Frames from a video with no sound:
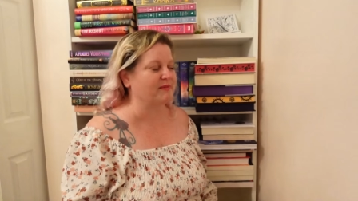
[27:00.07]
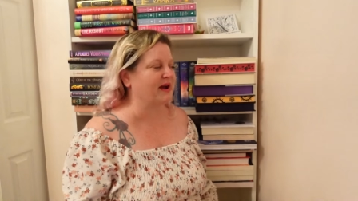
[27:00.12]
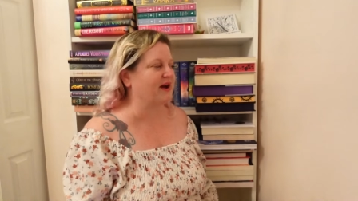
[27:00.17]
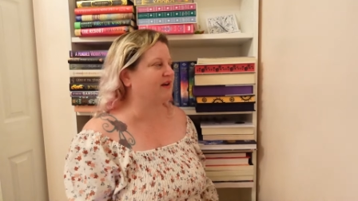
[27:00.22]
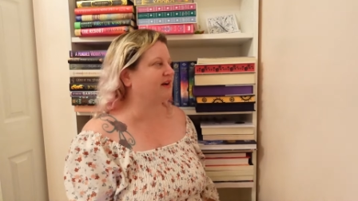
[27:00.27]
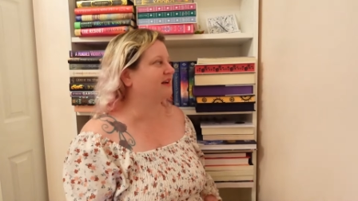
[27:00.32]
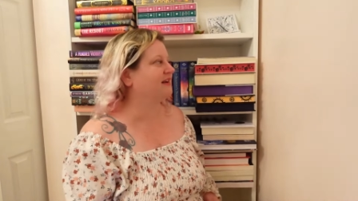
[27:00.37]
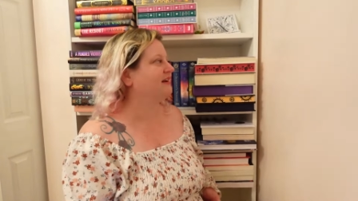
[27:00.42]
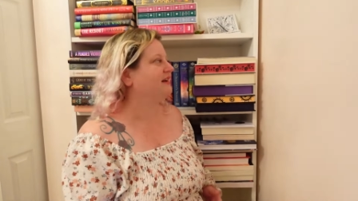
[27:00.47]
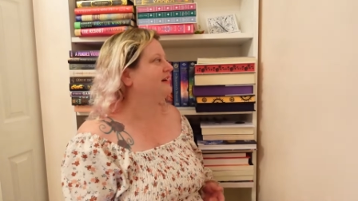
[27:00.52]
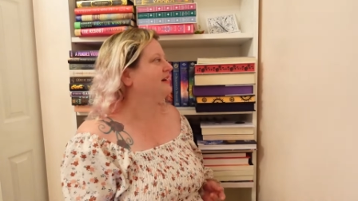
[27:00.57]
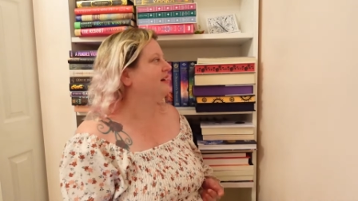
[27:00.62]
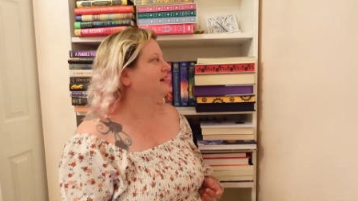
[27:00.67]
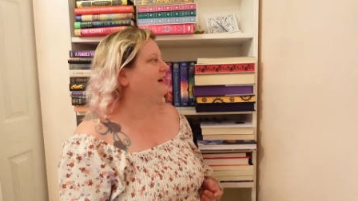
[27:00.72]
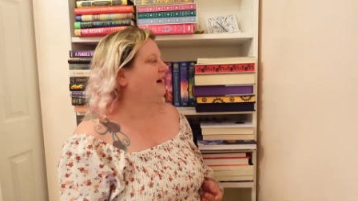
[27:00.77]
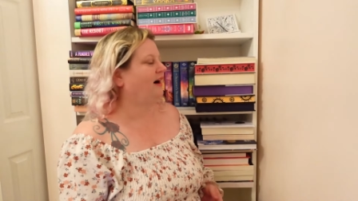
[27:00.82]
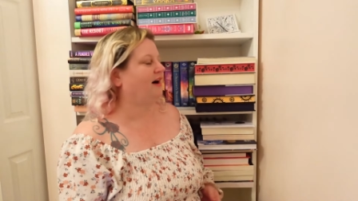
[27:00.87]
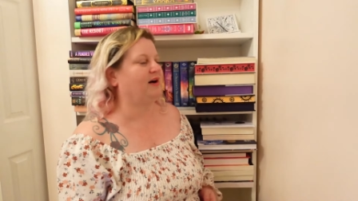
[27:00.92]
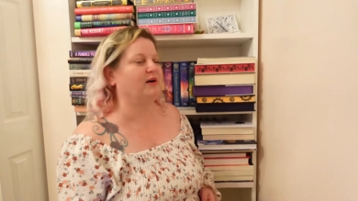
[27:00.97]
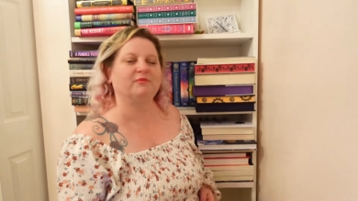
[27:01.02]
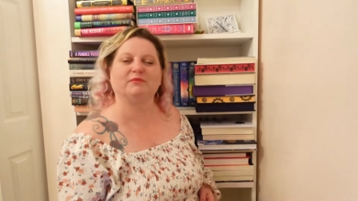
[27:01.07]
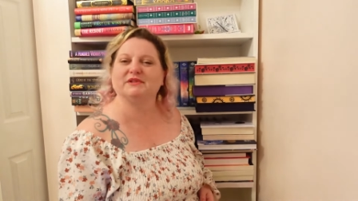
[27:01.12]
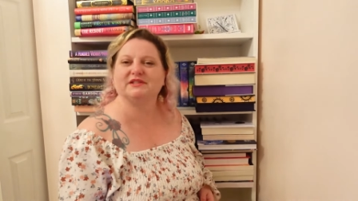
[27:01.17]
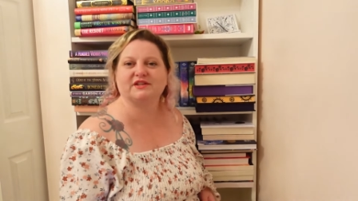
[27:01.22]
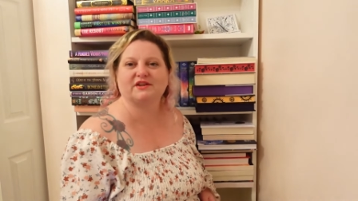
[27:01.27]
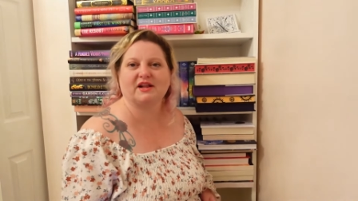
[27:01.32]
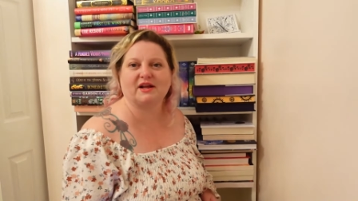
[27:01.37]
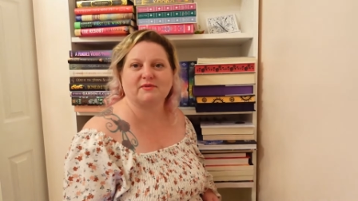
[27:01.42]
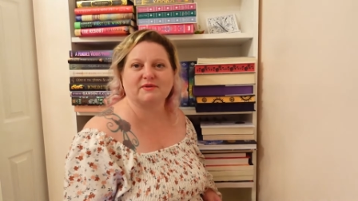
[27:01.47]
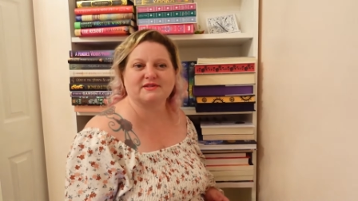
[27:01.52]
about it um, wow.
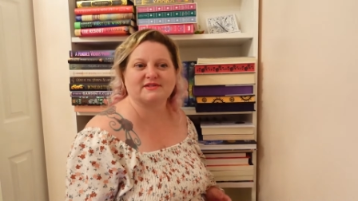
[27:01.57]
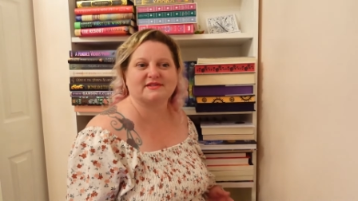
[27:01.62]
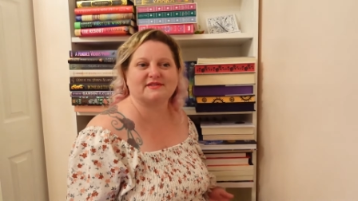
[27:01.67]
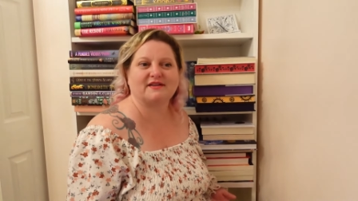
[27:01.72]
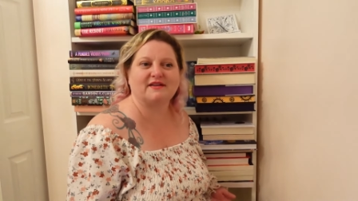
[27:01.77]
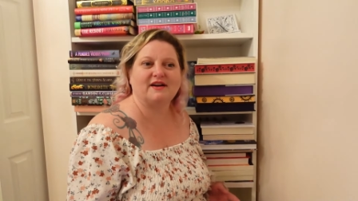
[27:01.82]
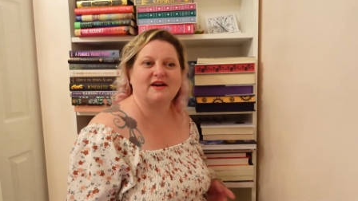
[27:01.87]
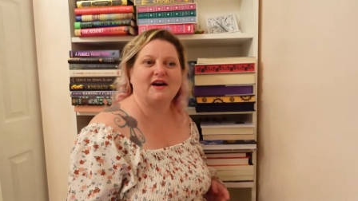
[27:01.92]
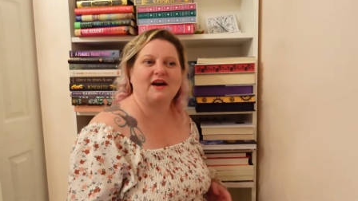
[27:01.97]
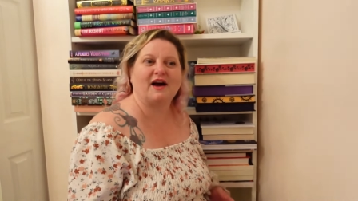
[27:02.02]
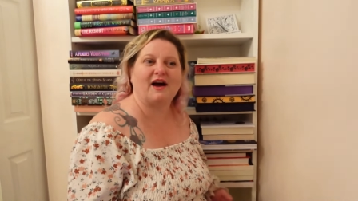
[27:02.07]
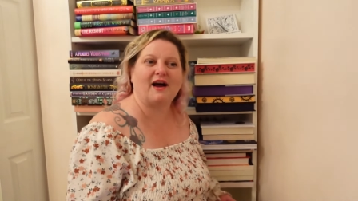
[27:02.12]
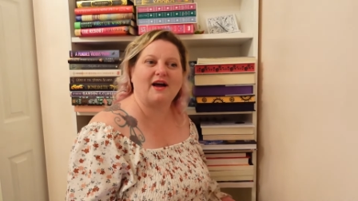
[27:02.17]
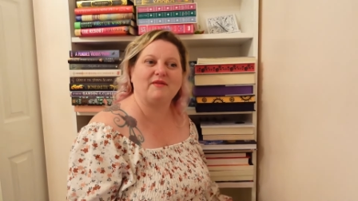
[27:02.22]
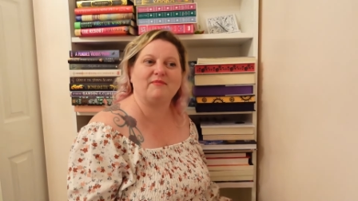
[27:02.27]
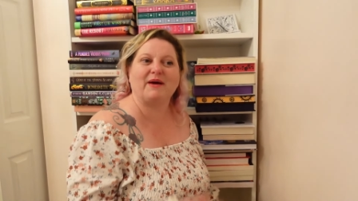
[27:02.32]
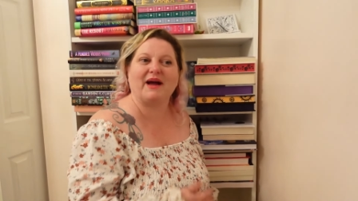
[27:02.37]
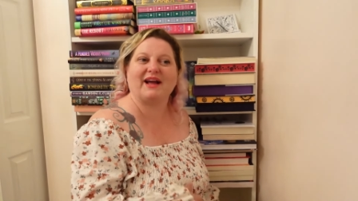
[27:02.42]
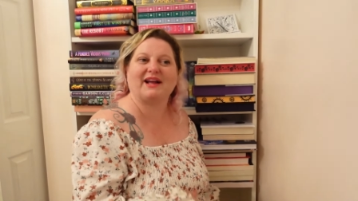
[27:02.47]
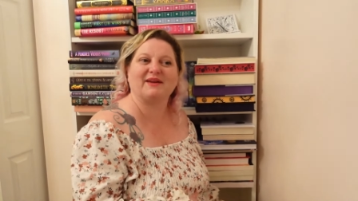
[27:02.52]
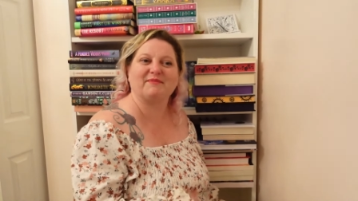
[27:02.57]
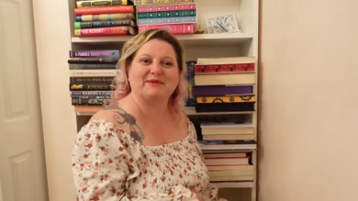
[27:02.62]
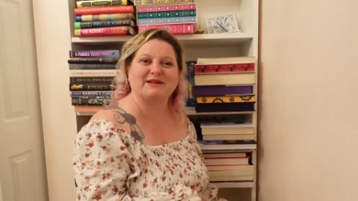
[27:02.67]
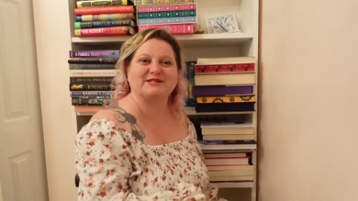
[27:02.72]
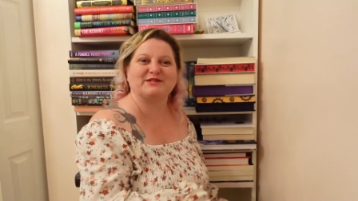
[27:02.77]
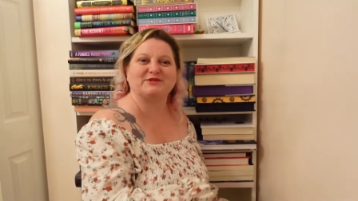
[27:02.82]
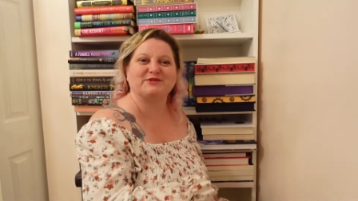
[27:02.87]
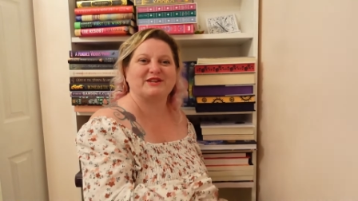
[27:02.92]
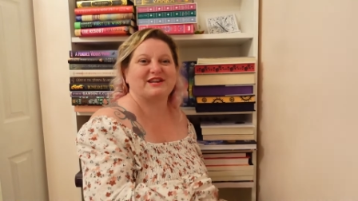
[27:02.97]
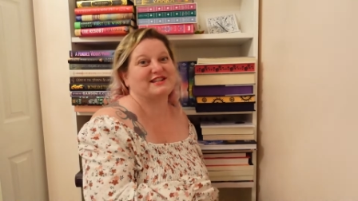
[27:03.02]
until I was unpacking my
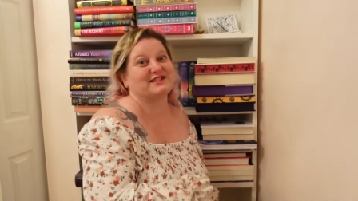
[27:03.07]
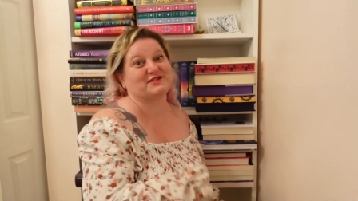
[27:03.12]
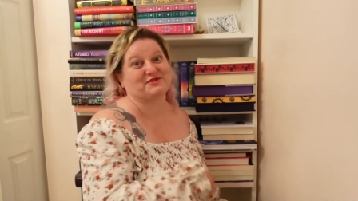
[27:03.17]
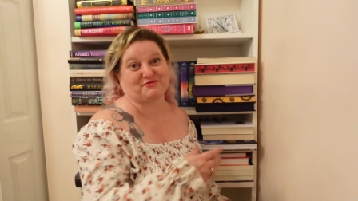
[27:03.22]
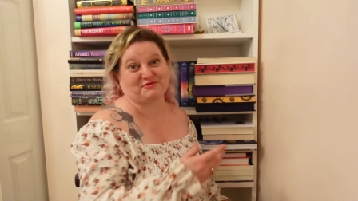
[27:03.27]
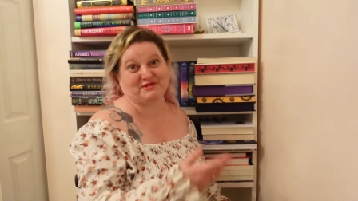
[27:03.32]
suitcase to